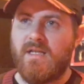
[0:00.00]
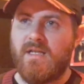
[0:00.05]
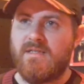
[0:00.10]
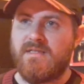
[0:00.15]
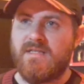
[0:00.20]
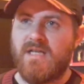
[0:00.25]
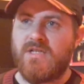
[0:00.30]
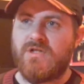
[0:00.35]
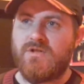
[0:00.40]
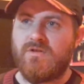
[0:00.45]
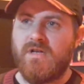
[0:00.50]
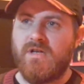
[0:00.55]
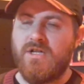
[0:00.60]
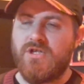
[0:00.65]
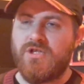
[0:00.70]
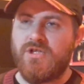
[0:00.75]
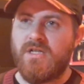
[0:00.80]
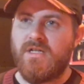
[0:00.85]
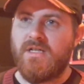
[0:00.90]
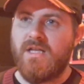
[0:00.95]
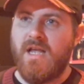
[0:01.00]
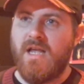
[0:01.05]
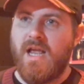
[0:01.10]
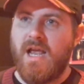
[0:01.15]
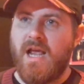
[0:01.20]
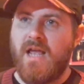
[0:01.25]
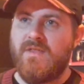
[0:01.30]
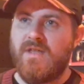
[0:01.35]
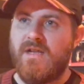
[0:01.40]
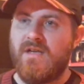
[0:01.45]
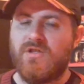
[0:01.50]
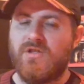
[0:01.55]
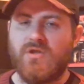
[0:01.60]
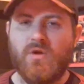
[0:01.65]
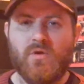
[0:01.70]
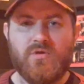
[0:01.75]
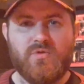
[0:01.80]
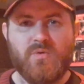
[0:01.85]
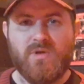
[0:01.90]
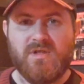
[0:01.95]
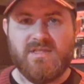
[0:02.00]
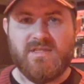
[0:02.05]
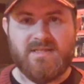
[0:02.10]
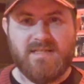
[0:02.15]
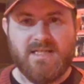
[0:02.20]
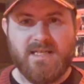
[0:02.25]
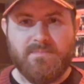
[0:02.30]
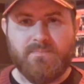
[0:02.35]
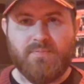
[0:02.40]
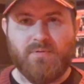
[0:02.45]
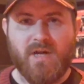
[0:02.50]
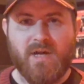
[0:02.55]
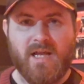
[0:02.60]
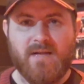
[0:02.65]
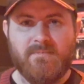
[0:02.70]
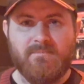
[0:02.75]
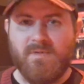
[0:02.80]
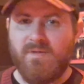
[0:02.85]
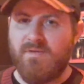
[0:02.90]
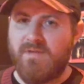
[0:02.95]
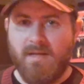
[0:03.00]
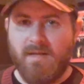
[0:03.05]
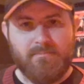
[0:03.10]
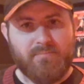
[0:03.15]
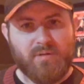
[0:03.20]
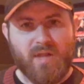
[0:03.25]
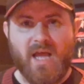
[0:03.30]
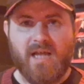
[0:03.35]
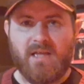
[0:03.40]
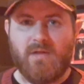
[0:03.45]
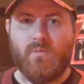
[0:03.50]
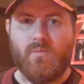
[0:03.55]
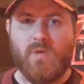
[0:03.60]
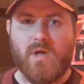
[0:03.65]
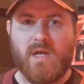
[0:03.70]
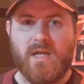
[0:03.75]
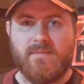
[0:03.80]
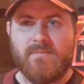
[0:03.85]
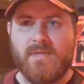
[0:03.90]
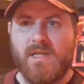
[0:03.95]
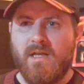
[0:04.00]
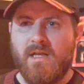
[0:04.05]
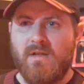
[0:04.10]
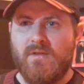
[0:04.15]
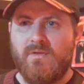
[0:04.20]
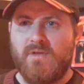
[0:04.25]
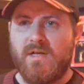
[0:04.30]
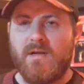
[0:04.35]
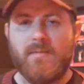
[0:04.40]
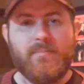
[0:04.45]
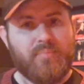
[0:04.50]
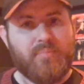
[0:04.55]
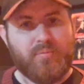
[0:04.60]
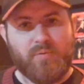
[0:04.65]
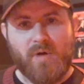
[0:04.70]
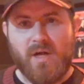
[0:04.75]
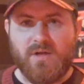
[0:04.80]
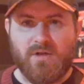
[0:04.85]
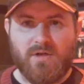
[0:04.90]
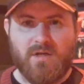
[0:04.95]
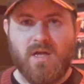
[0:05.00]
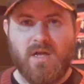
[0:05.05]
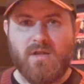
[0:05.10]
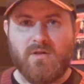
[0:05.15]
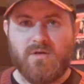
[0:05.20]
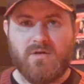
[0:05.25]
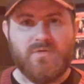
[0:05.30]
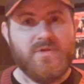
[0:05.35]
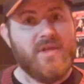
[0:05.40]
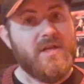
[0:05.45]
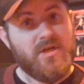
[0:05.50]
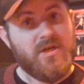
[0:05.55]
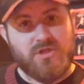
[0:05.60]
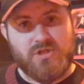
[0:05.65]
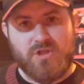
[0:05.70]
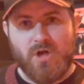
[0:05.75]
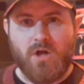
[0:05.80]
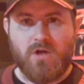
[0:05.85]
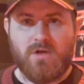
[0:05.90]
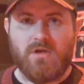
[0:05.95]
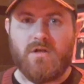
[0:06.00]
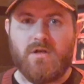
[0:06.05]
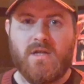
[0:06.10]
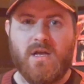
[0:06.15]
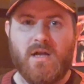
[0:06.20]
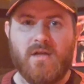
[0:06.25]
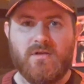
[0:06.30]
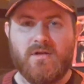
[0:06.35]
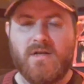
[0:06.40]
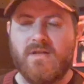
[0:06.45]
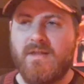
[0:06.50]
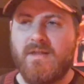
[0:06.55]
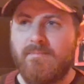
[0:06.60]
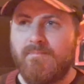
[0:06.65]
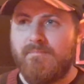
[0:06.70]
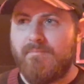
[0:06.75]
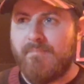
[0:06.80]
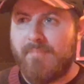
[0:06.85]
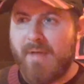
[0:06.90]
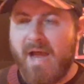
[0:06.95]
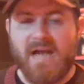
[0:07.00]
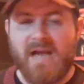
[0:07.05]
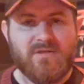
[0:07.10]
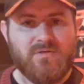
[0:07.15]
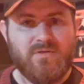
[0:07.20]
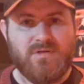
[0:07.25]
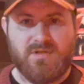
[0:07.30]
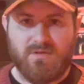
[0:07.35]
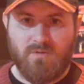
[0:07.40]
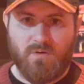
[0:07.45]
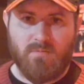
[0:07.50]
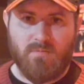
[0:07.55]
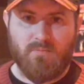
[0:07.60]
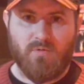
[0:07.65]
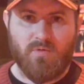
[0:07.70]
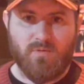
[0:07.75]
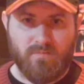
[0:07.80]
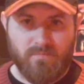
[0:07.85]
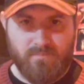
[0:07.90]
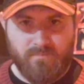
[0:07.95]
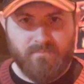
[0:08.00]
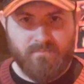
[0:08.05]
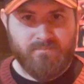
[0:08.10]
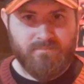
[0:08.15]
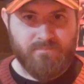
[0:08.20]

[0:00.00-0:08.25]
and saturation, and then it'd go to a deep red, then black and white, then a brighter color, then a darker color, and then back to its normal